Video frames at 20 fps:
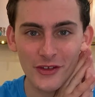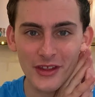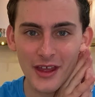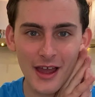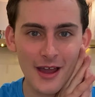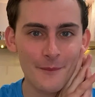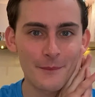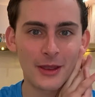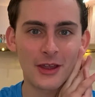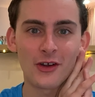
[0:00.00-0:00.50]

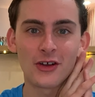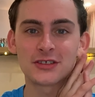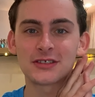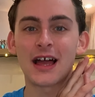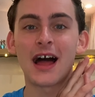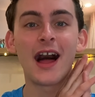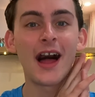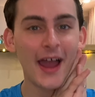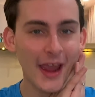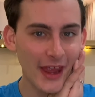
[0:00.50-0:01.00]
that because
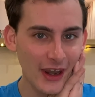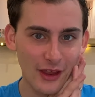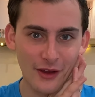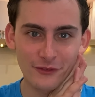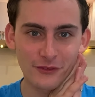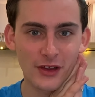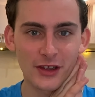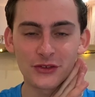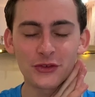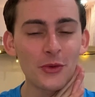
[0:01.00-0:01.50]
I
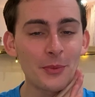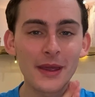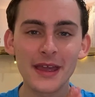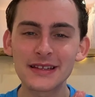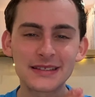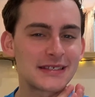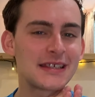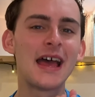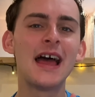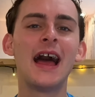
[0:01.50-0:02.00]
love her to
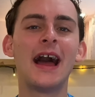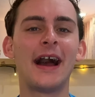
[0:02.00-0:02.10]
bits.